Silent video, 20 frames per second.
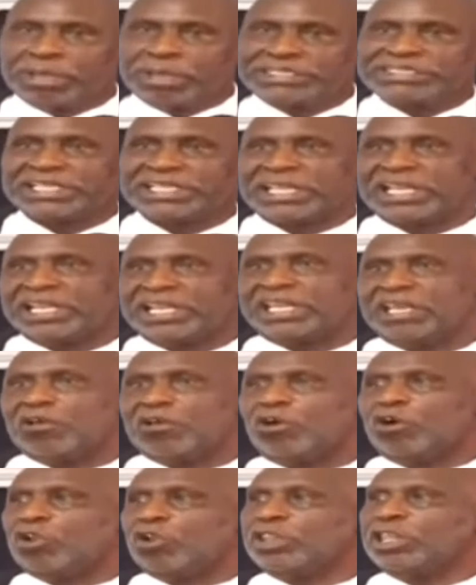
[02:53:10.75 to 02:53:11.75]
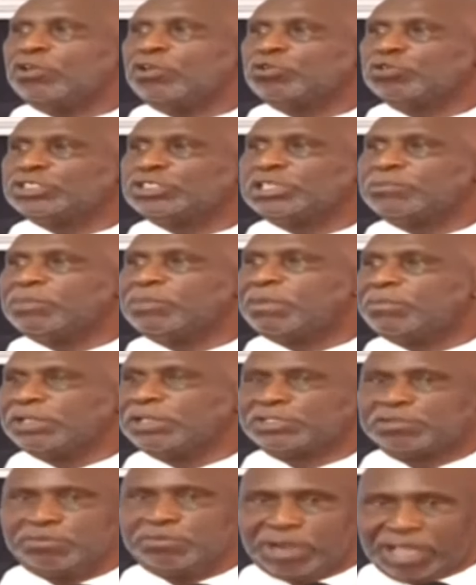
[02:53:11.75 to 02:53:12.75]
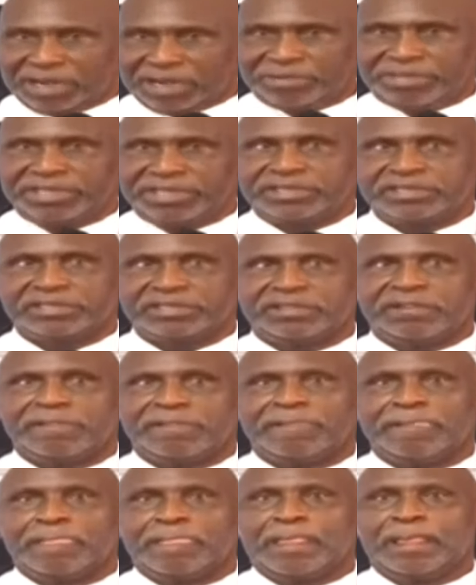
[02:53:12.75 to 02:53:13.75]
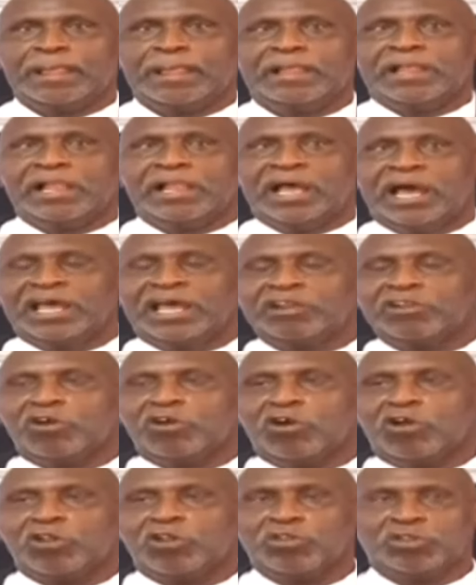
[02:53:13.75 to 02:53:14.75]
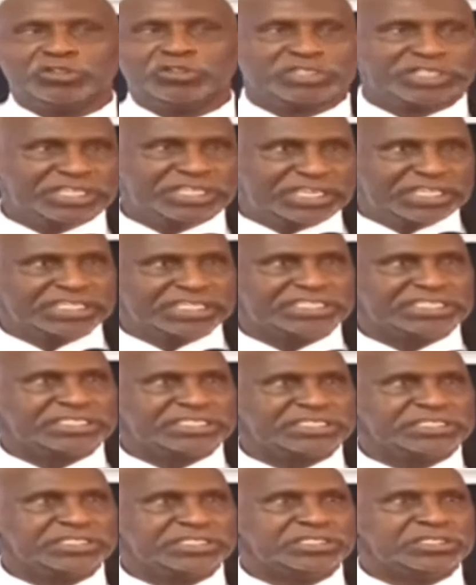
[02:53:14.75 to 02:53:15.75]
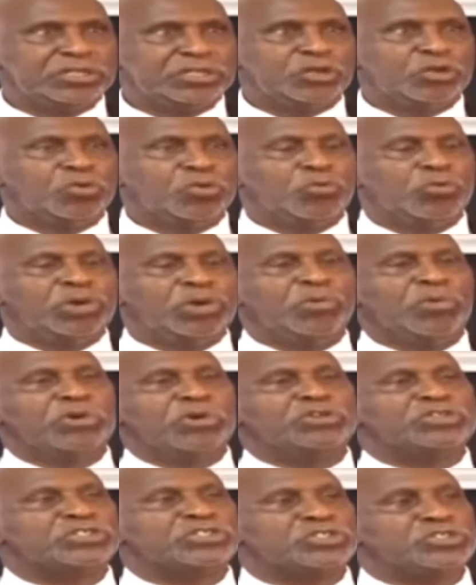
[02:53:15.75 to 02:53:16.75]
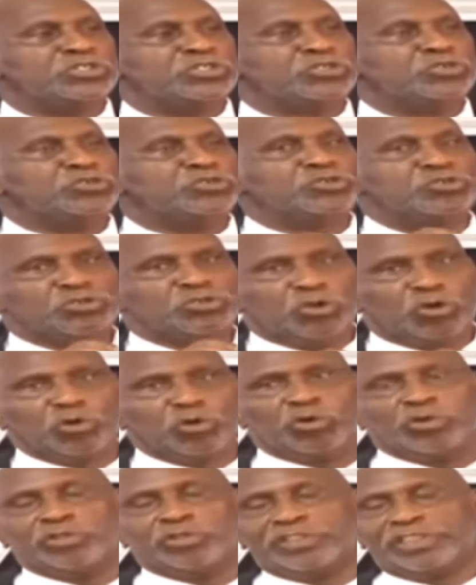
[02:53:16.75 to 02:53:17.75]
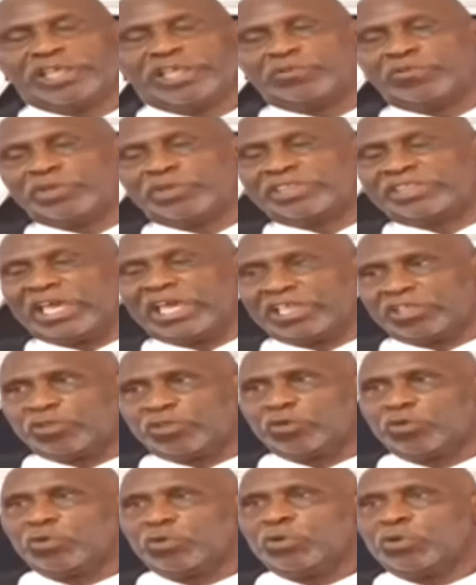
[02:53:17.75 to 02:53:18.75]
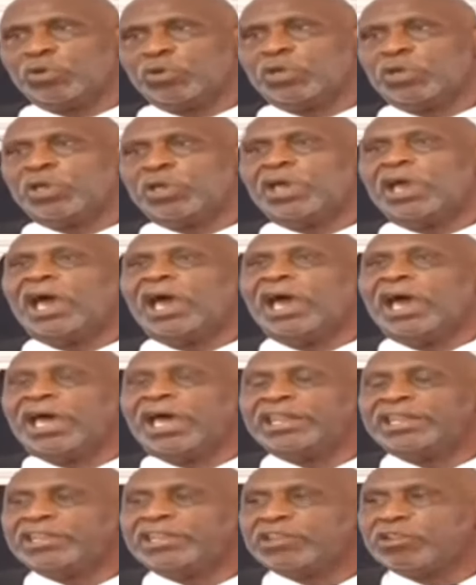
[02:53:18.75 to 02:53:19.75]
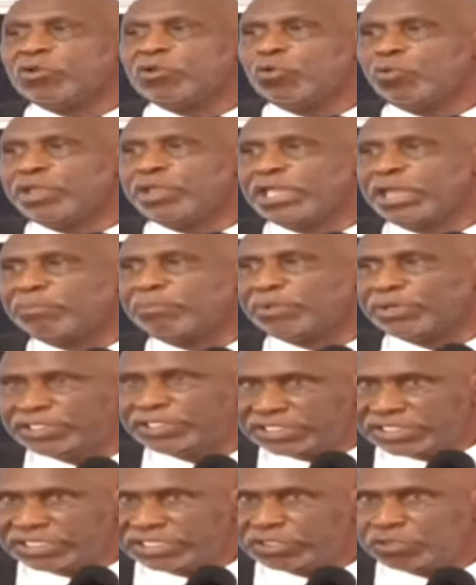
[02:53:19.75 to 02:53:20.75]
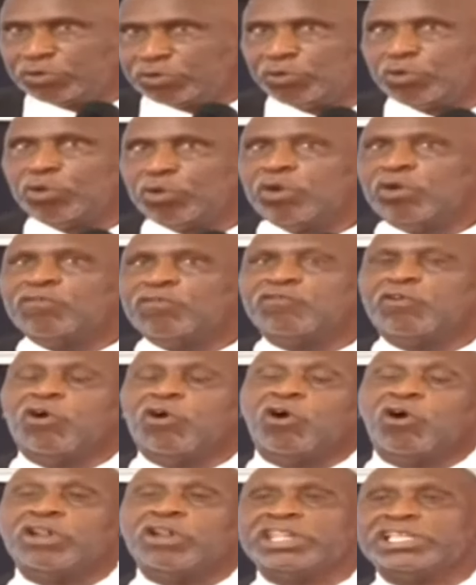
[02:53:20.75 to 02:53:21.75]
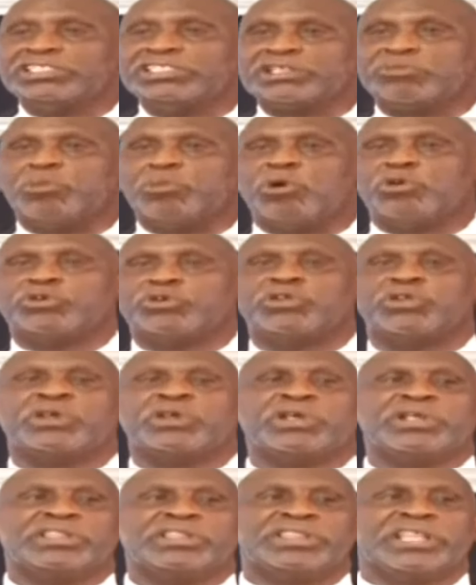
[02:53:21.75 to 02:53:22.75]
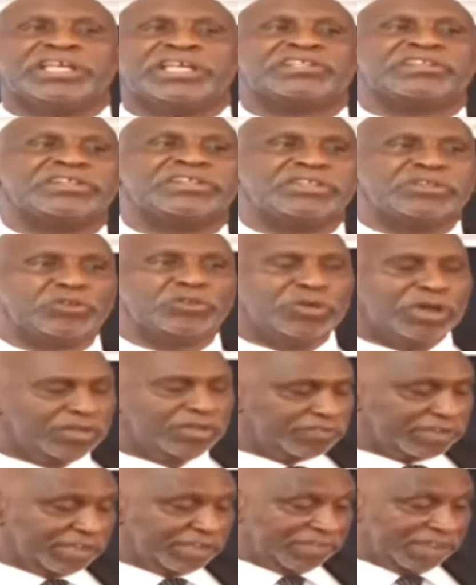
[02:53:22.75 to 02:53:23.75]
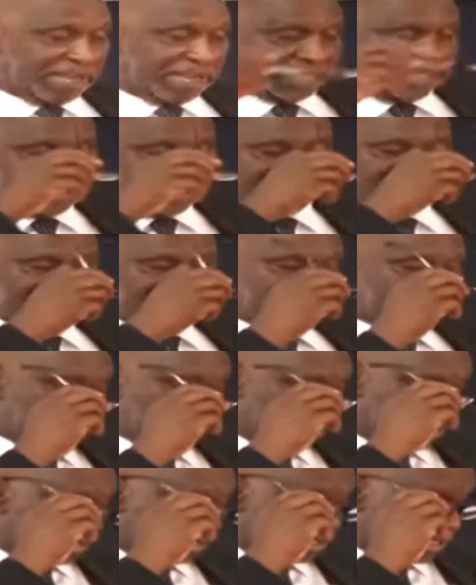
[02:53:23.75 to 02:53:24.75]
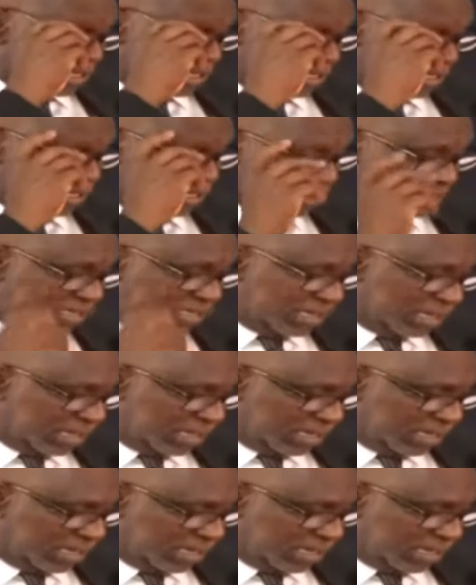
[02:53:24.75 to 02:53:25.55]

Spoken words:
basically all the Gusii members of Parliament and all those leaders. We want you to know that we thank you and we appreciate you for all the support that you have given us since